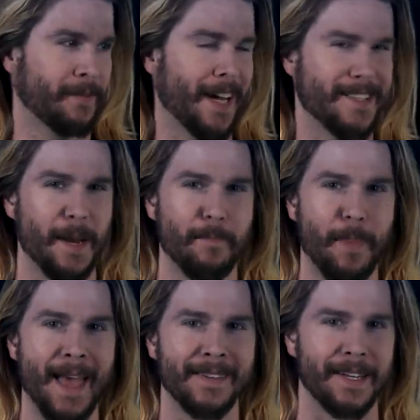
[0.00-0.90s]
I said
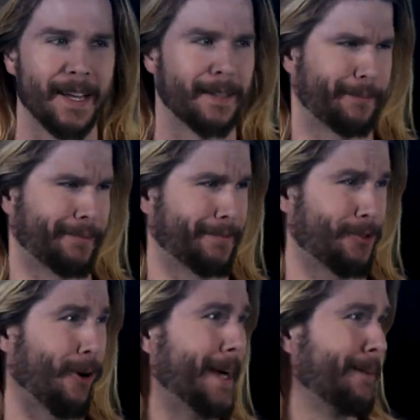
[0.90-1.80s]
pentadent.
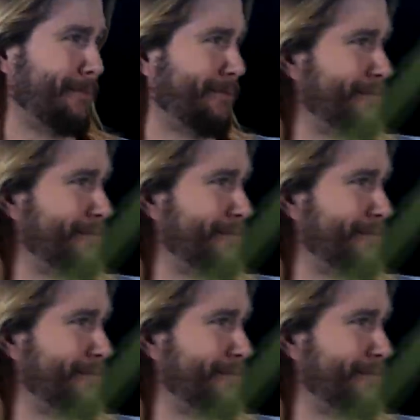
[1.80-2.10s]
Trident.